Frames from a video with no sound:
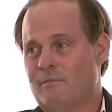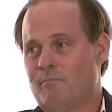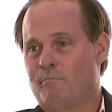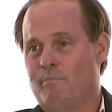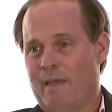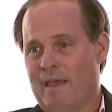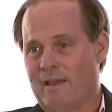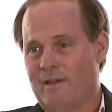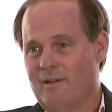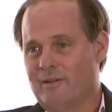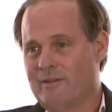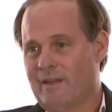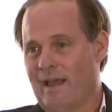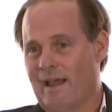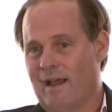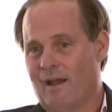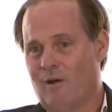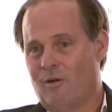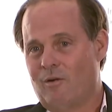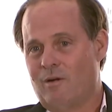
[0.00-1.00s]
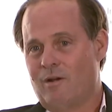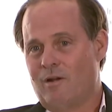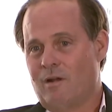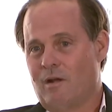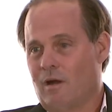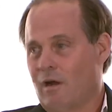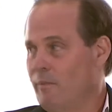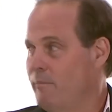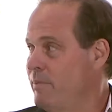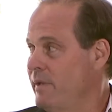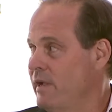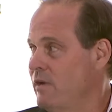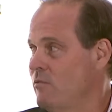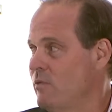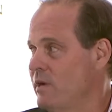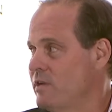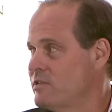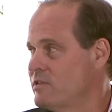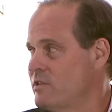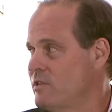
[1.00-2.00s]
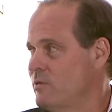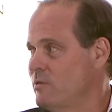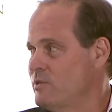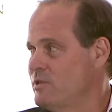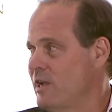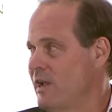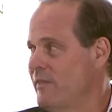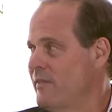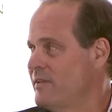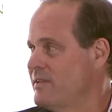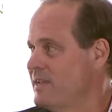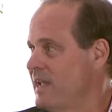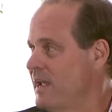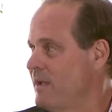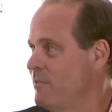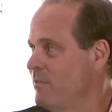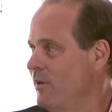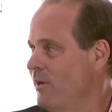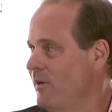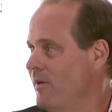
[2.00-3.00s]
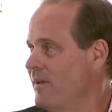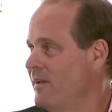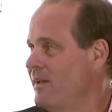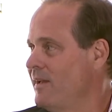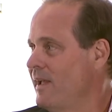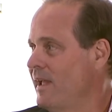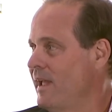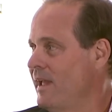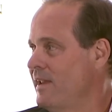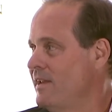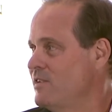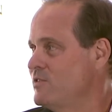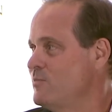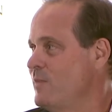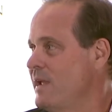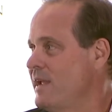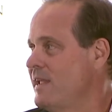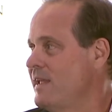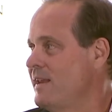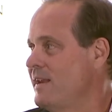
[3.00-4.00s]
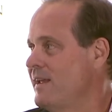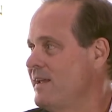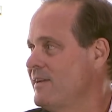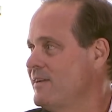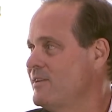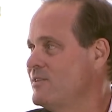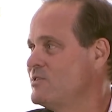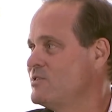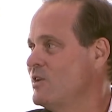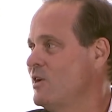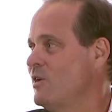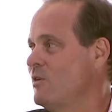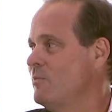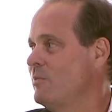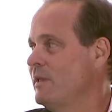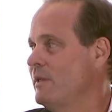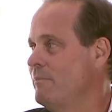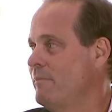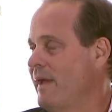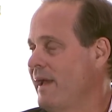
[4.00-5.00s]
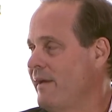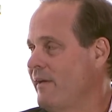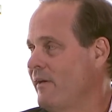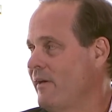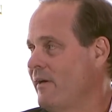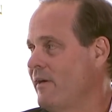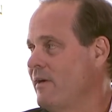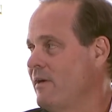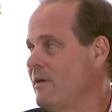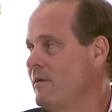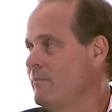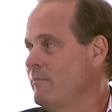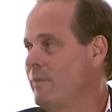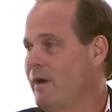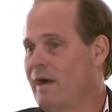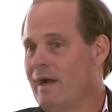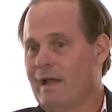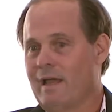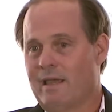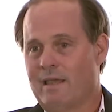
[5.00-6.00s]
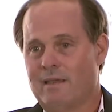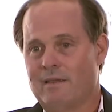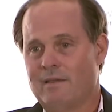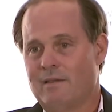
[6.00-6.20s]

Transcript: bailed out a big risk that was on the table and is making it considerably better by,